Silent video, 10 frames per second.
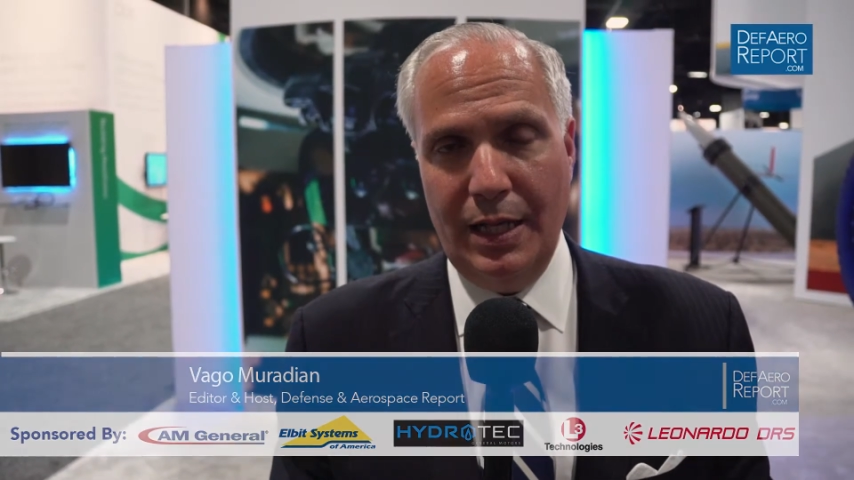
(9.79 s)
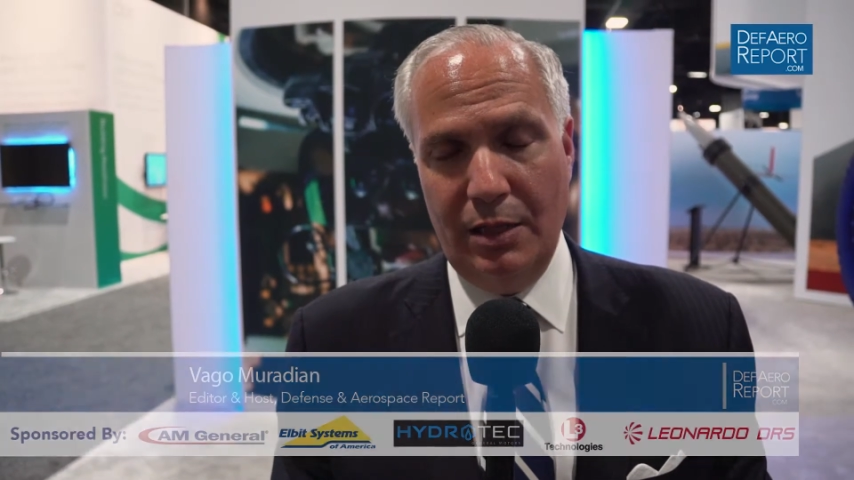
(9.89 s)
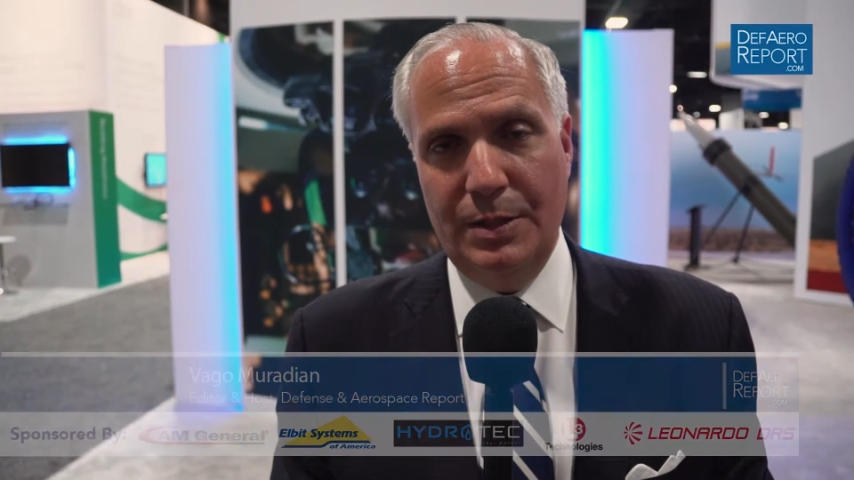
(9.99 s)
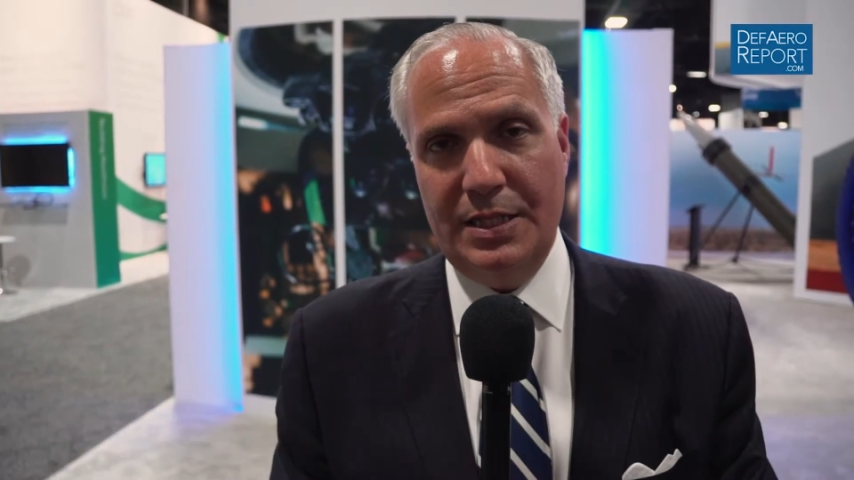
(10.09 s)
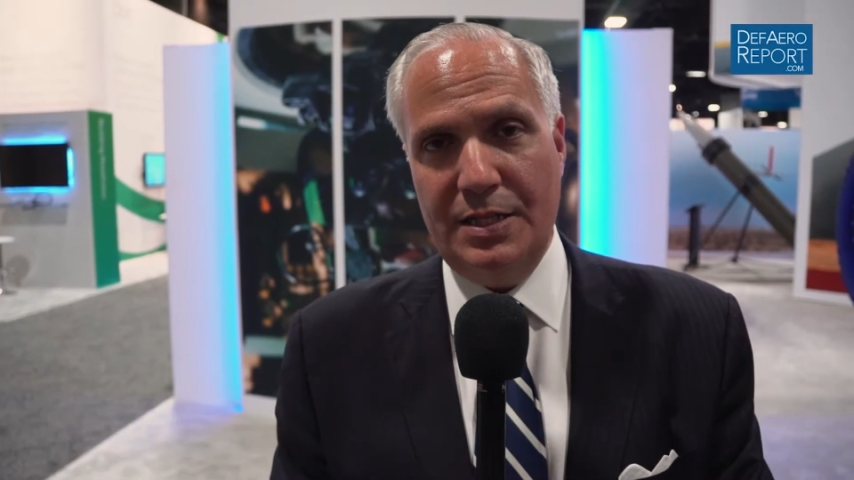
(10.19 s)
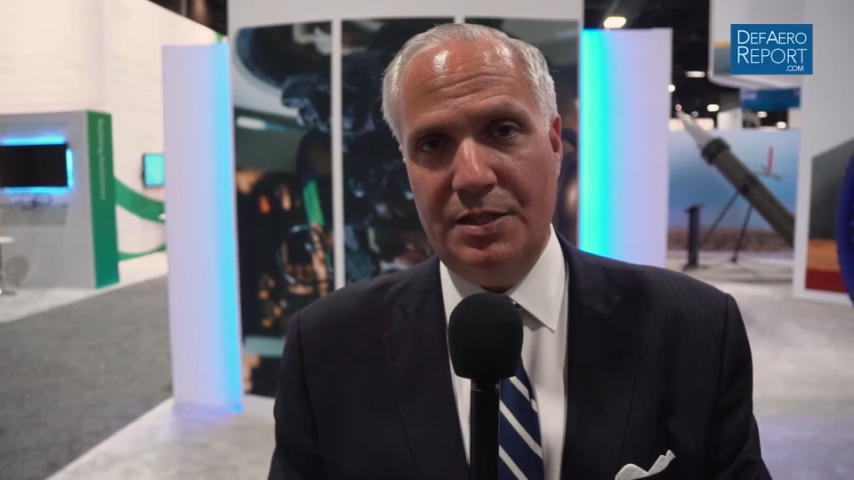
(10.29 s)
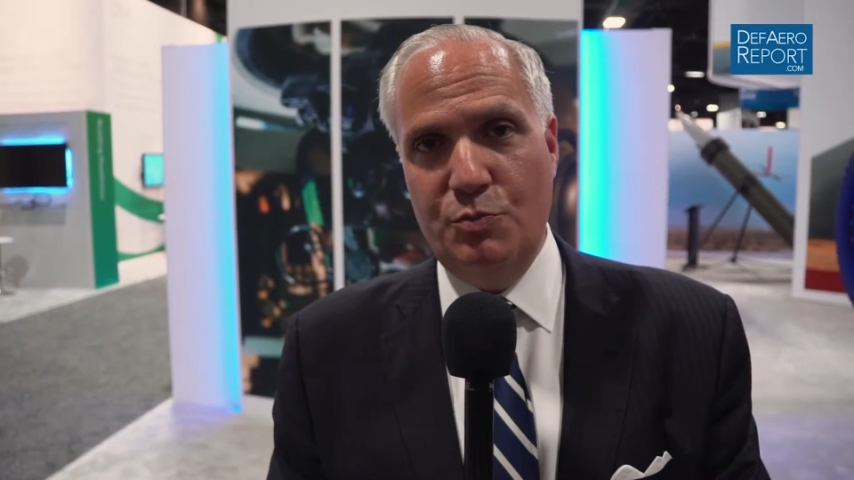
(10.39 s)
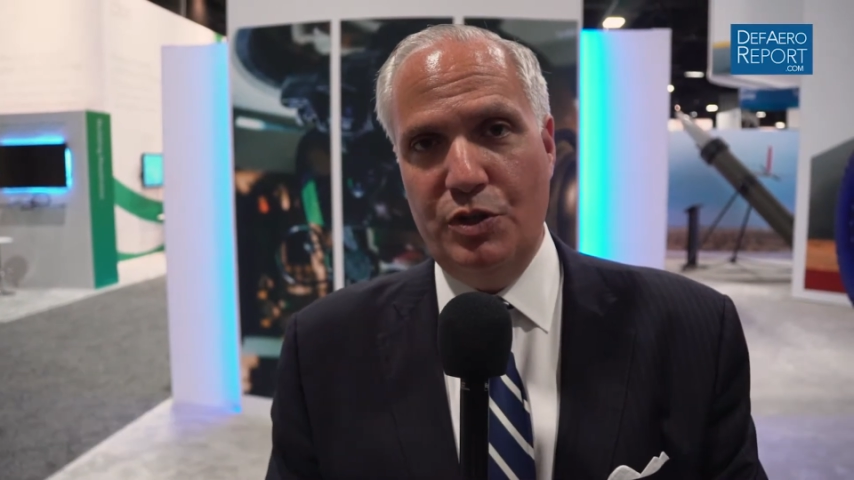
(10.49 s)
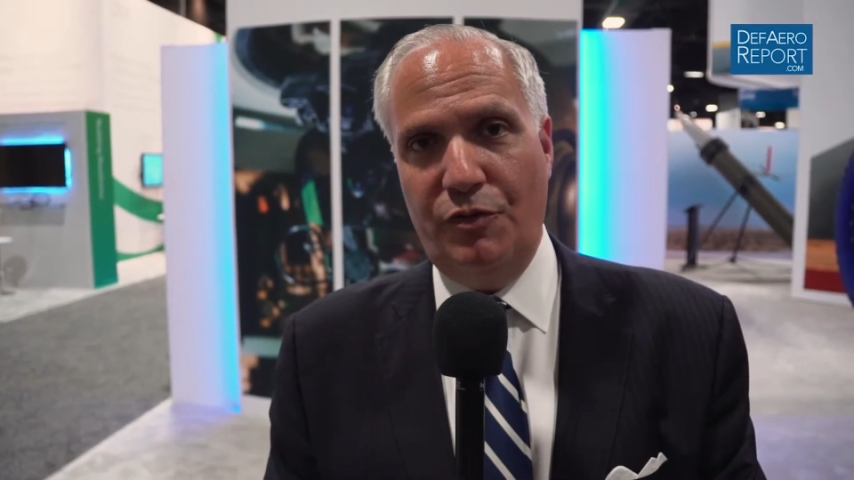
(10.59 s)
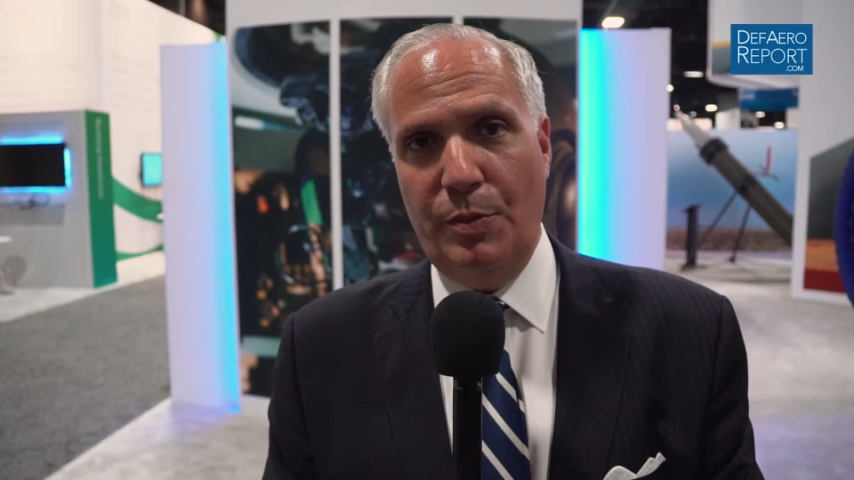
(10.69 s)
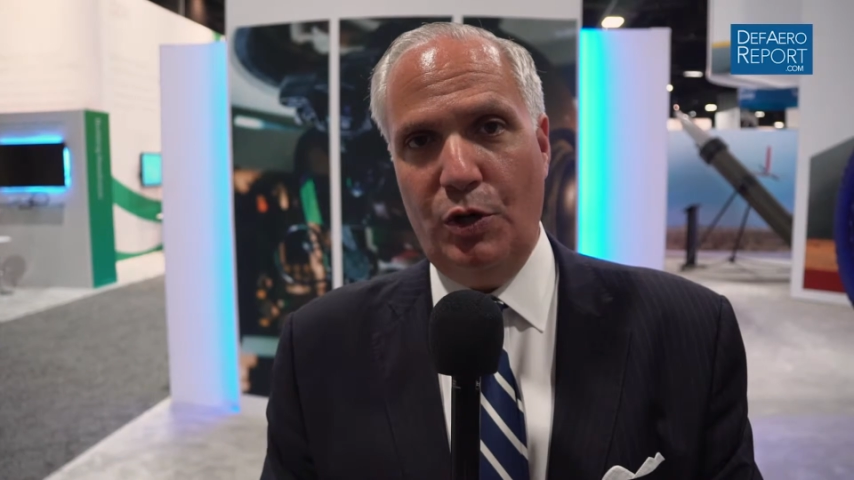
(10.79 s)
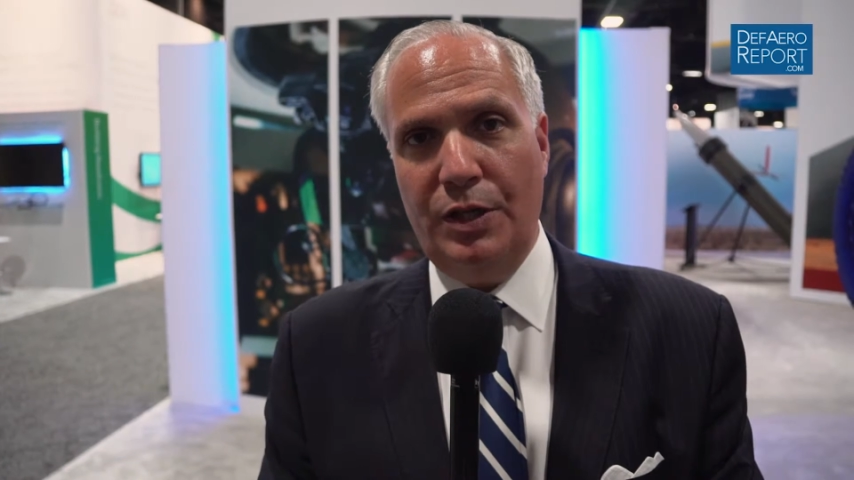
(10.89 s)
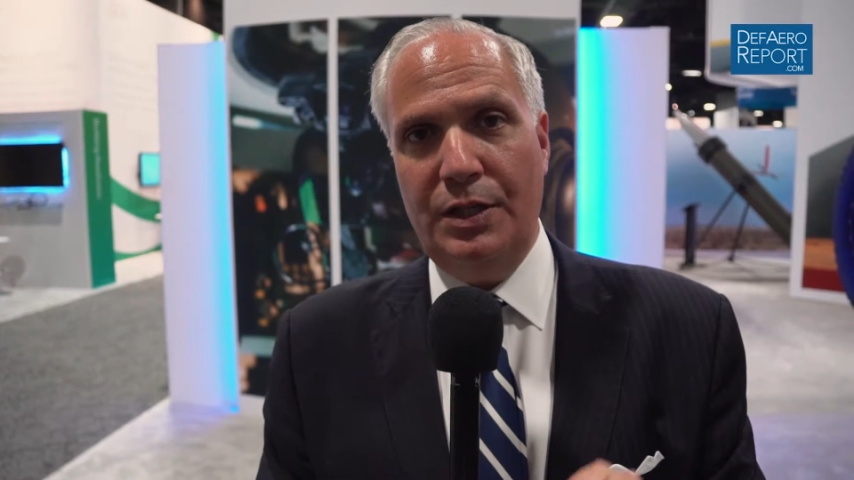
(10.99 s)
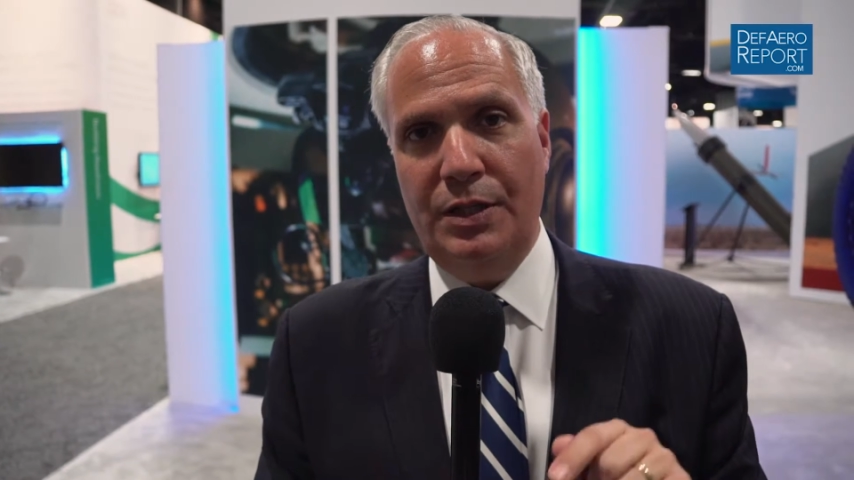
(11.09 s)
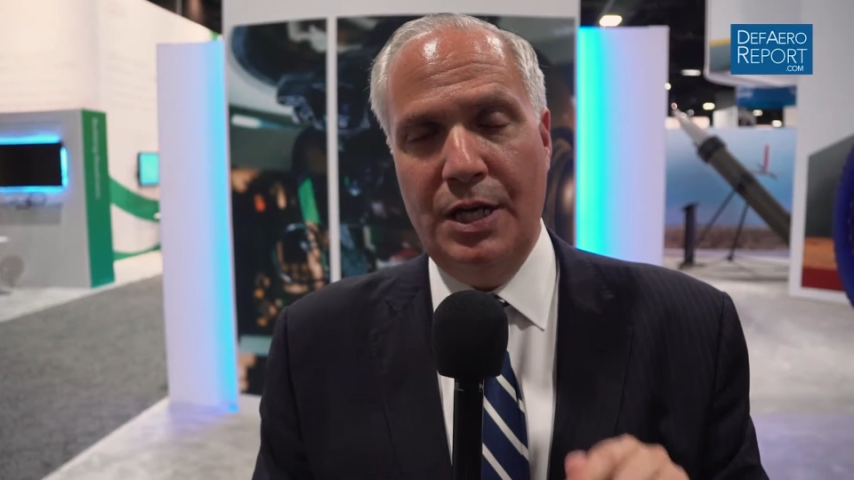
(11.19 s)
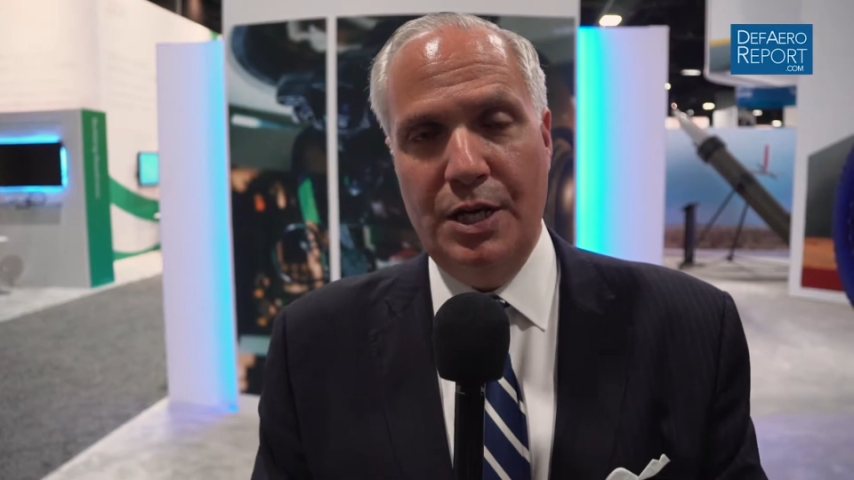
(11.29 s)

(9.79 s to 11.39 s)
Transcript: Elbit Systems of America,